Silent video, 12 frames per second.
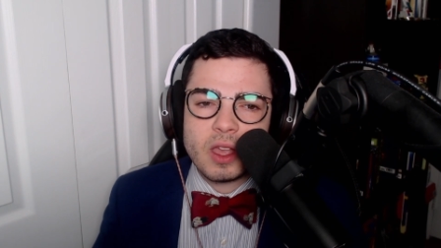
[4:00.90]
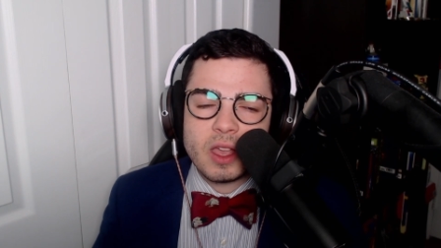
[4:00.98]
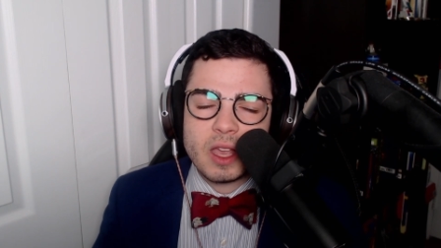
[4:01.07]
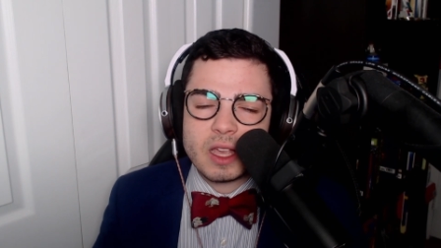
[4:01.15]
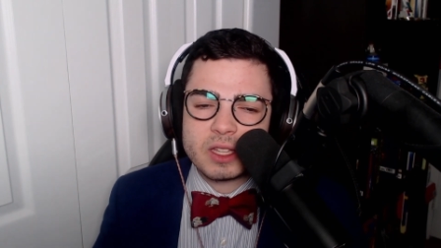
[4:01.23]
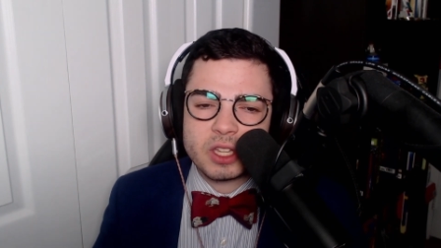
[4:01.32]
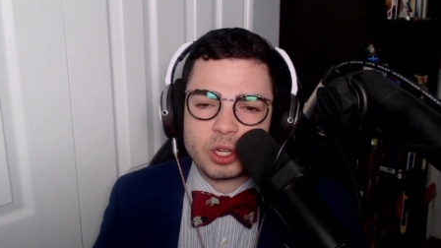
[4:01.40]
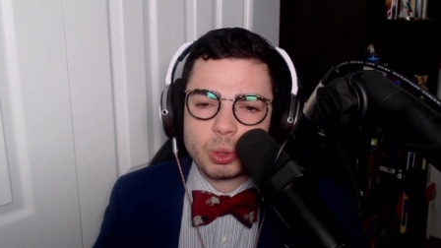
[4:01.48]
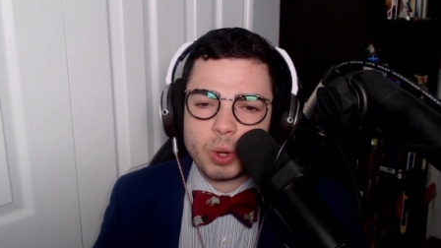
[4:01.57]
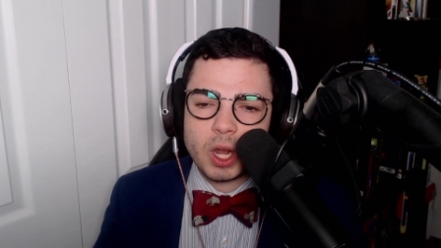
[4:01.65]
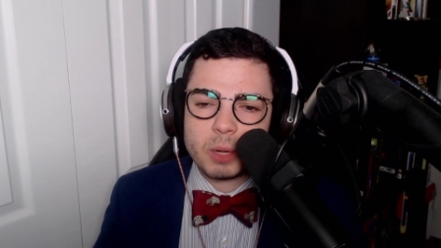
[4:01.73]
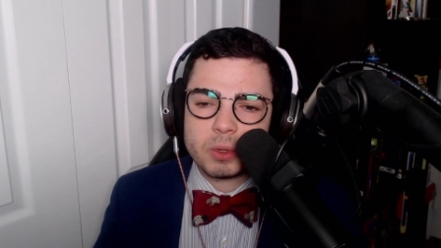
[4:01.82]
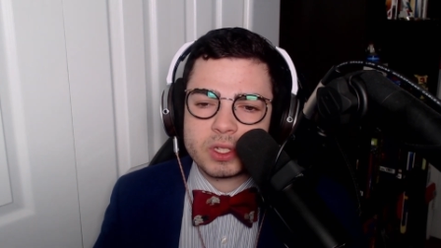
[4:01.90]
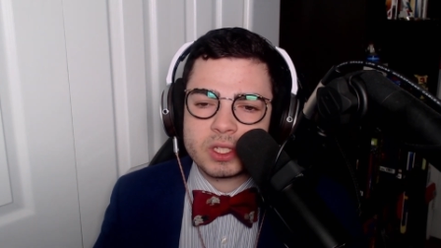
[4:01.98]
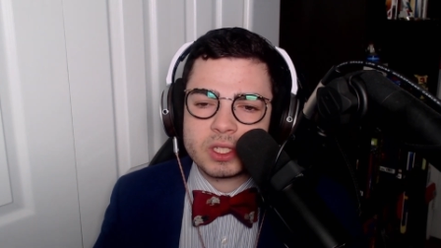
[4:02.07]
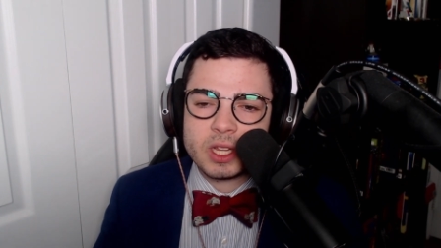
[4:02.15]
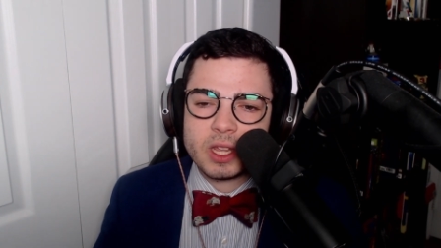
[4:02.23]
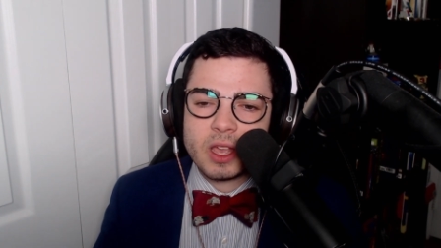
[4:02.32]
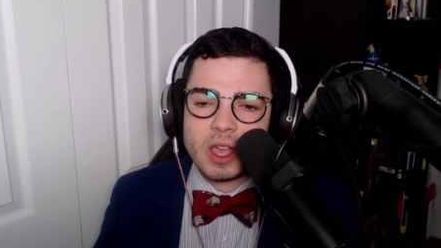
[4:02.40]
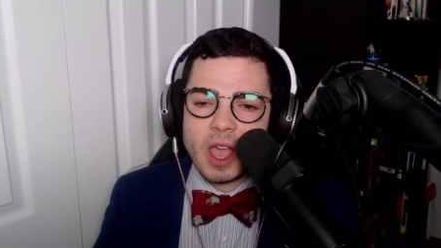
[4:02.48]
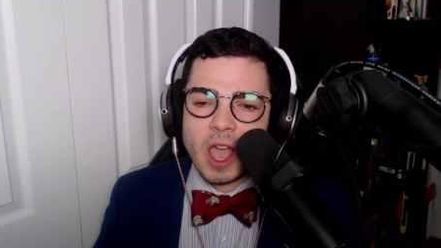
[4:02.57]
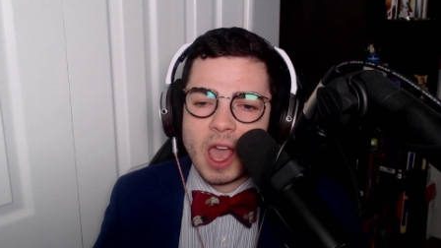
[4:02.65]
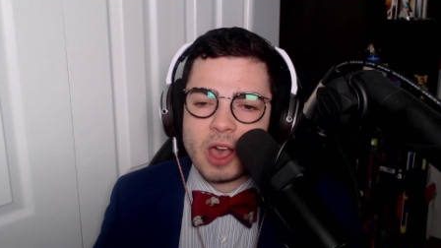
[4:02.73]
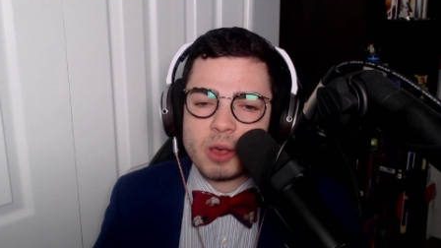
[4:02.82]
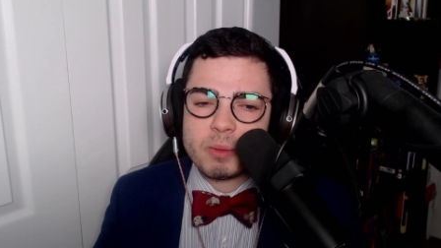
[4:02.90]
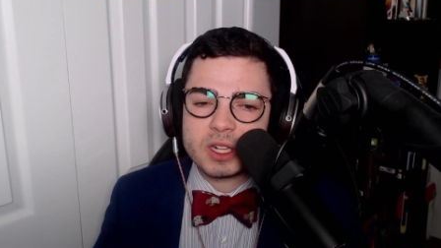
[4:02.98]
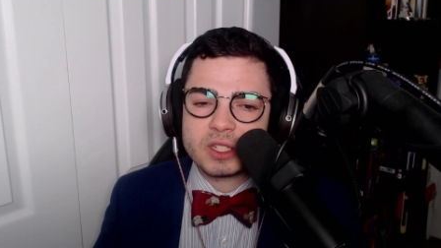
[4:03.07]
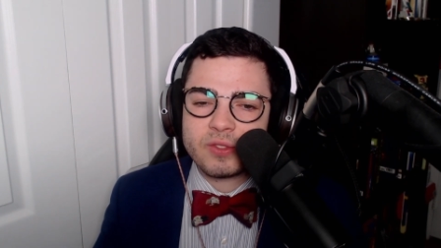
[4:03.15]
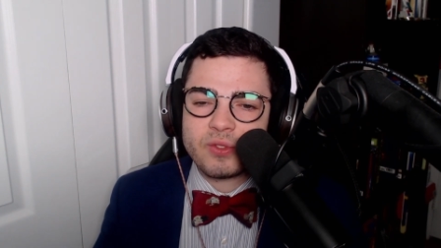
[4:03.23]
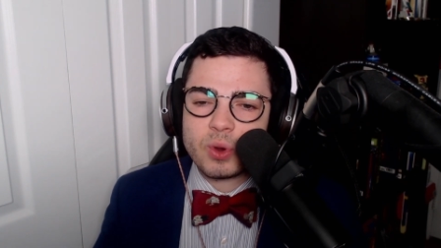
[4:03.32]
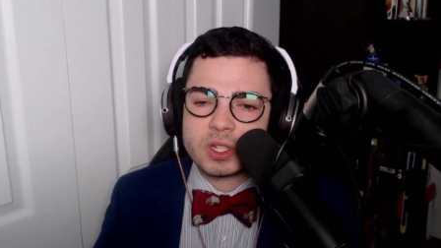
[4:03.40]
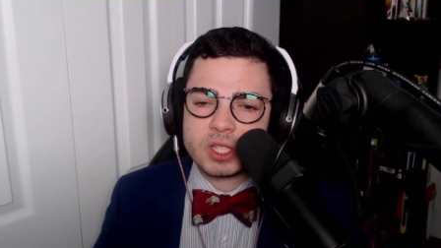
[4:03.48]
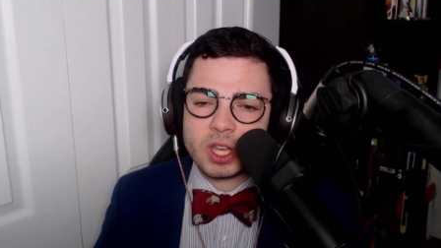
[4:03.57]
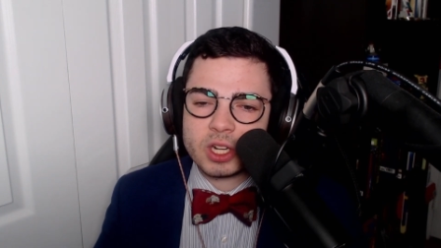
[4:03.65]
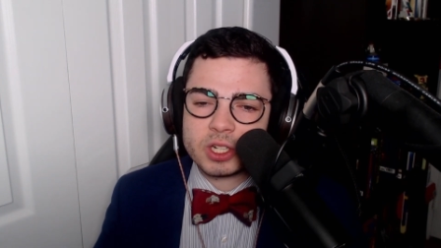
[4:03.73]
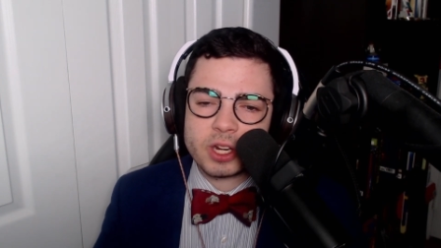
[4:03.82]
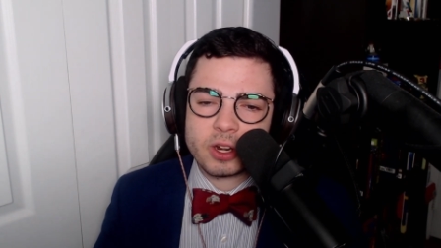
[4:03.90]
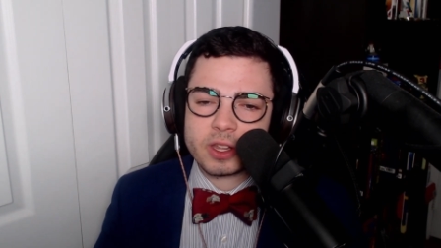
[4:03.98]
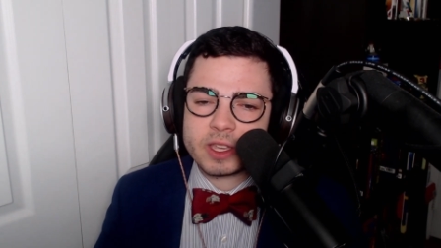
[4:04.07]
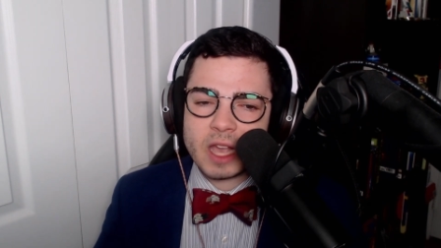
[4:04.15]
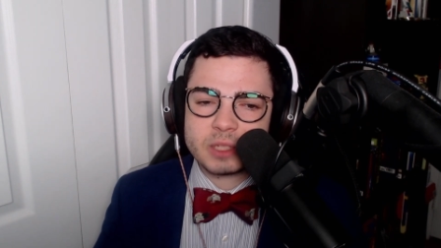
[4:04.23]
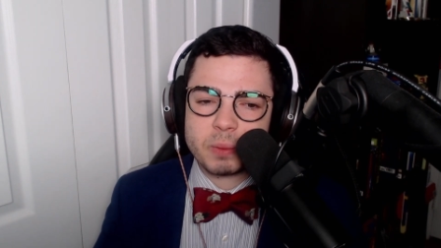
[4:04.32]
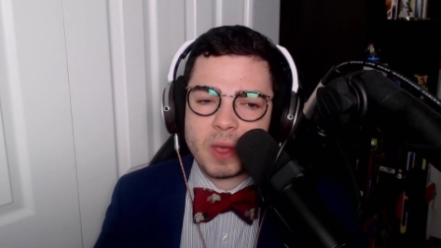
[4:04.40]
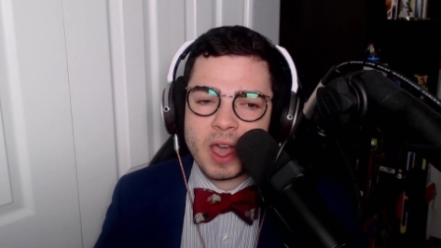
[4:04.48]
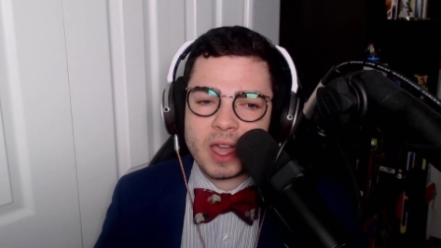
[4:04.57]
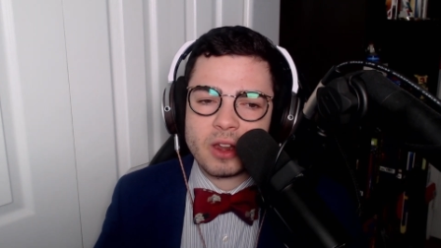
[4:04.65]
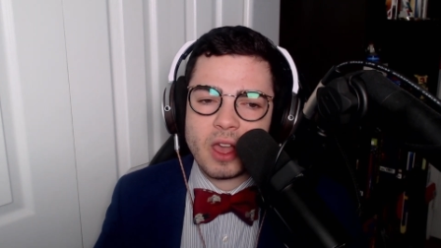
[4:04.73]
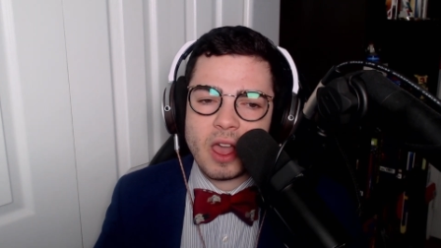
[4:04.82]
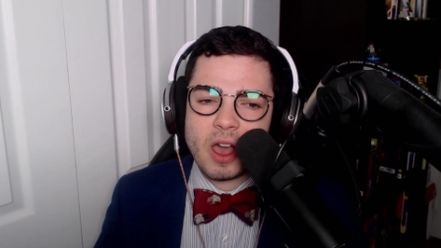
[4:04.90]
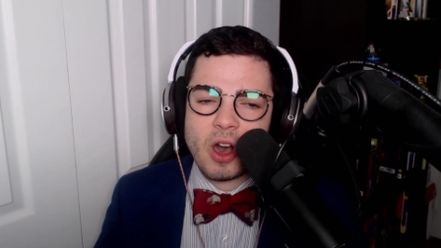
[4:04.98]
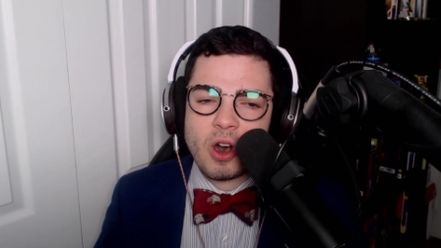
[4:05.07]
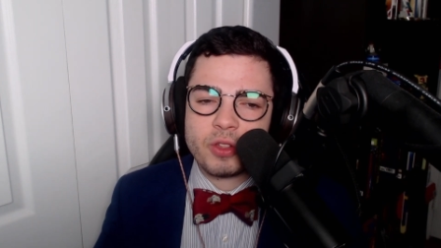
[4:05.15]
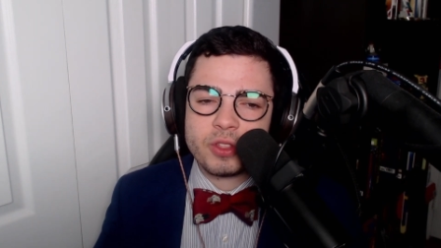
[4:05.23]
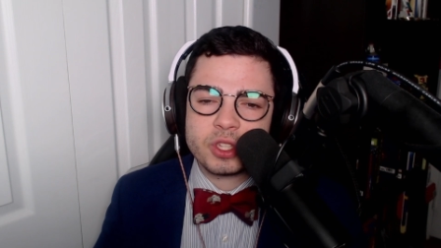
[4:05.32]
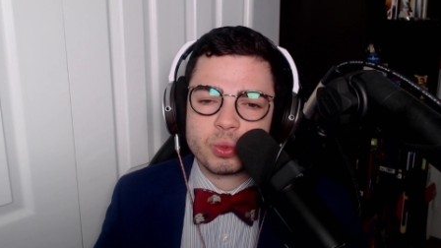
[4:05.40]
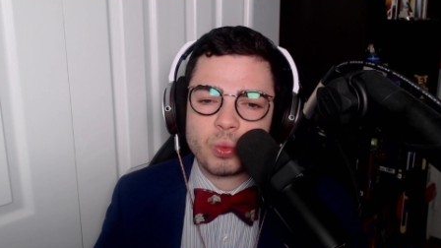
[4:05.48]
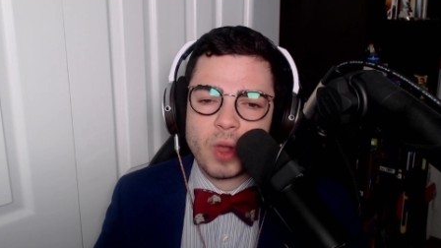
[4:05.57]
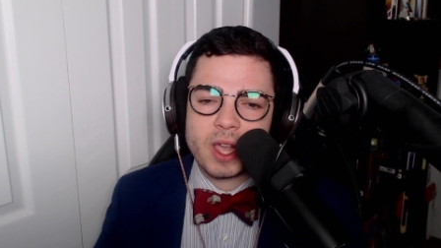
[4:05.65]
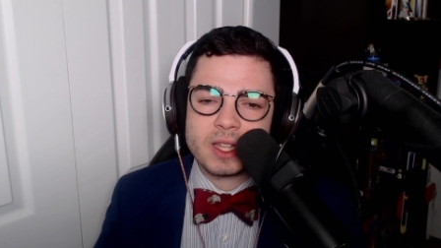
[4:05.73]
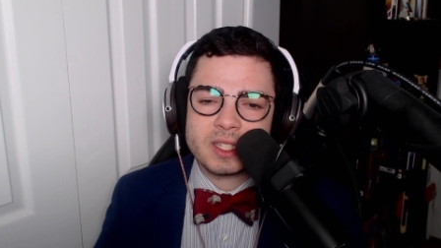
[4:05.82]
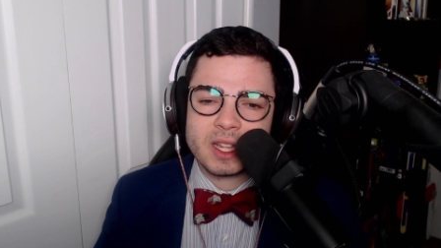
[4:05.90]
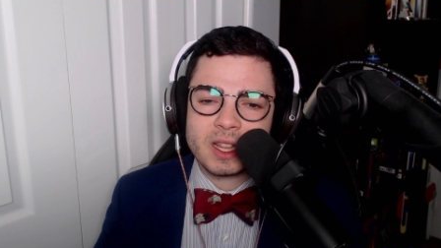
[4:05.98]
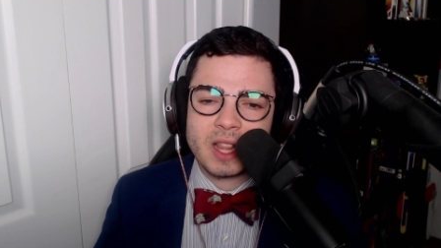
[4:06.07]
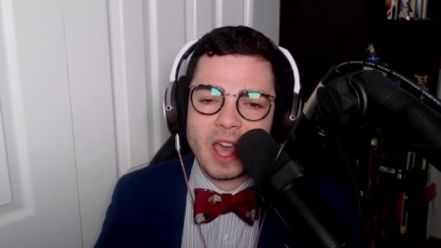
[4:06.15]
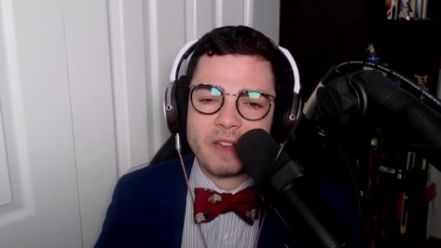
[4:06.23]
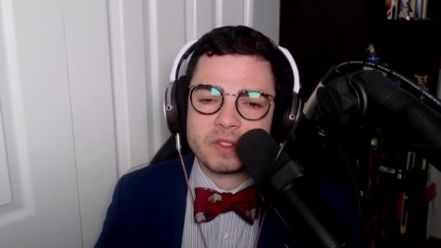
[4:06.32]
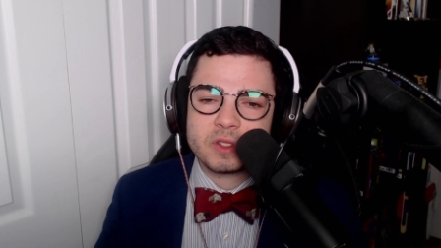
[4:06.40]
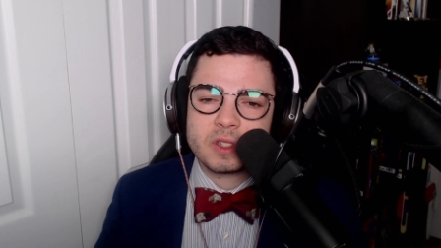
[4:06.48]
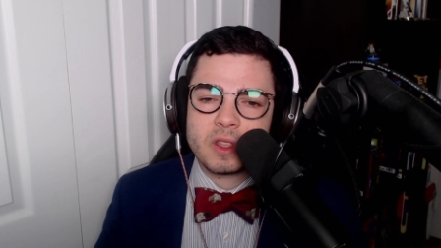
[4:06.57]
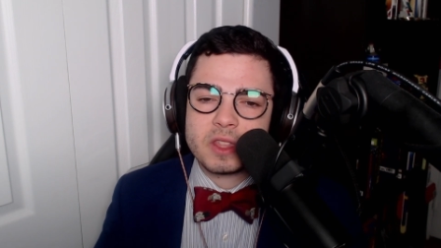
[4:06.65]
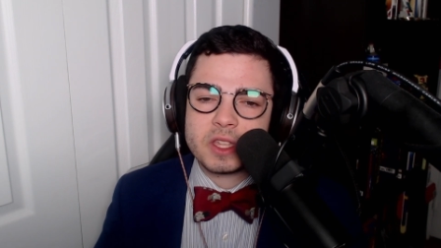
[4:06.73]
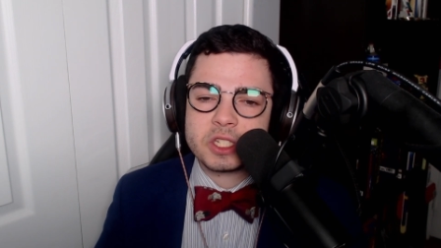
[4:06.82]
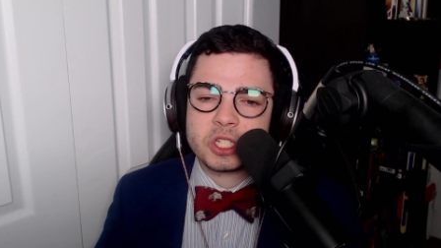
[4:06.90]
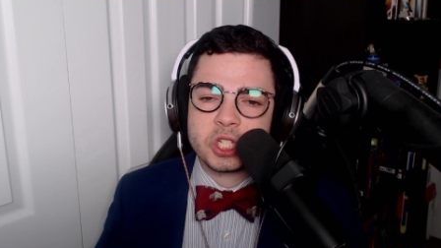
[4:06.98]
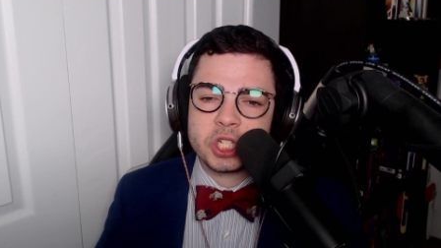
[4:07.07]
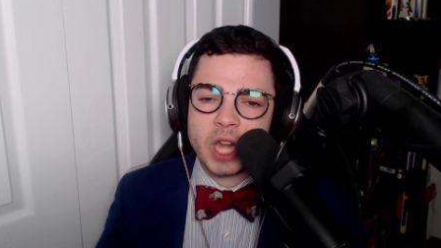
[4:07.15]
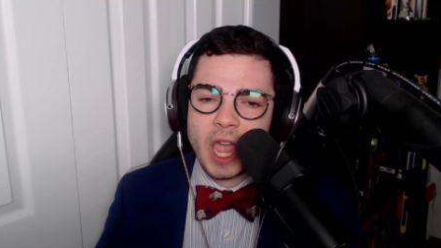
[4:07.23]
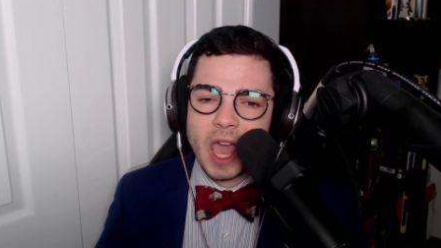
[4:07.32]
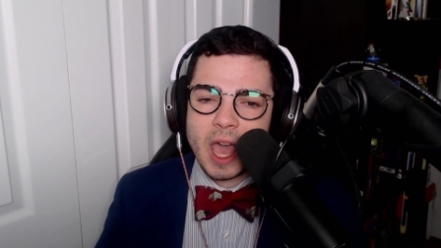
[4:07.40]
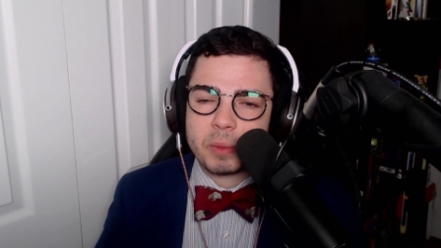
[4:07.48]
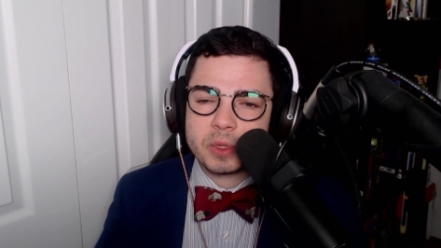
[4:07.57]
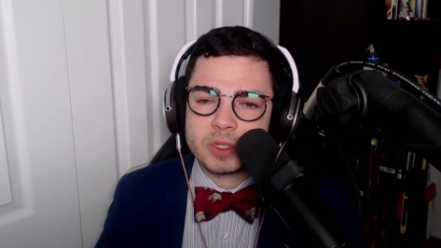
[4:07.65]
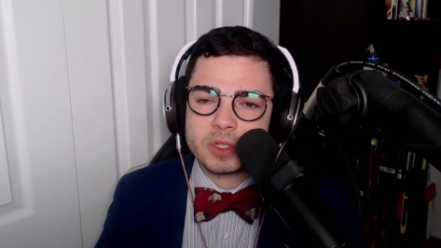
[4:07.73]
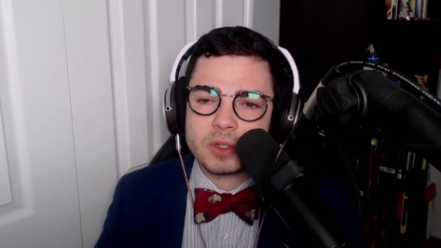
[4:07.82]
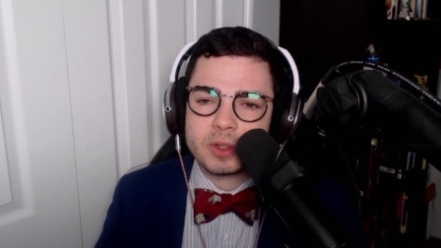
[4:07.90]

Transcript: It's incredible to see how much force the Undertaker gets behind all these rights and lefts. These jabs.